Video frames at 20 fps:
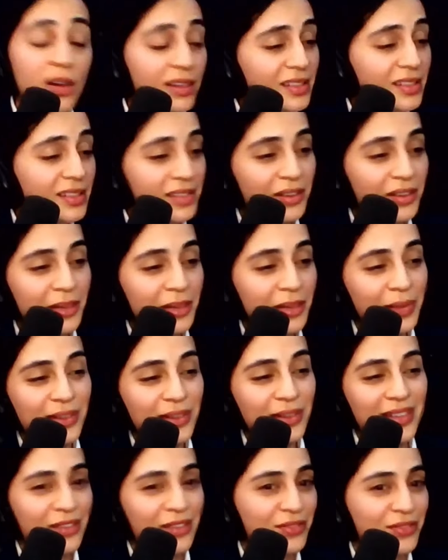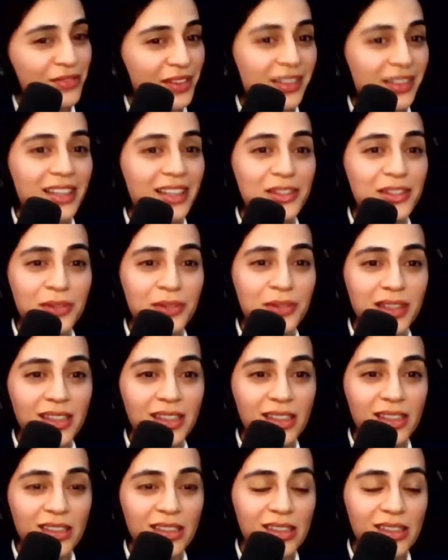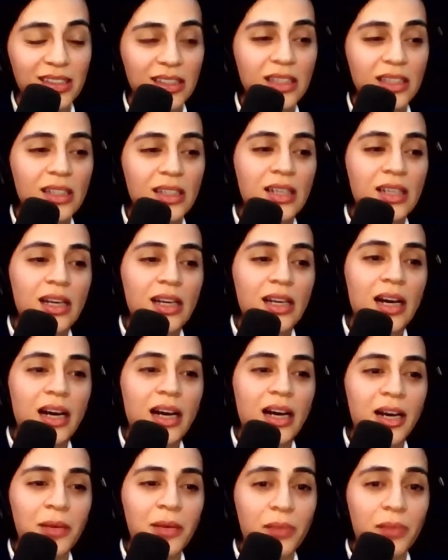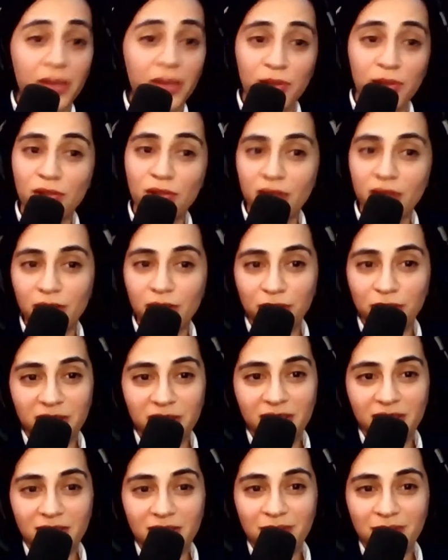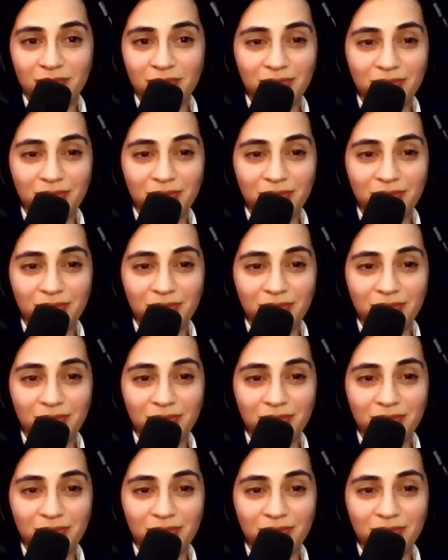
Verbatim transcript: necessarily because I feel like doing it, but I'm just going to do this.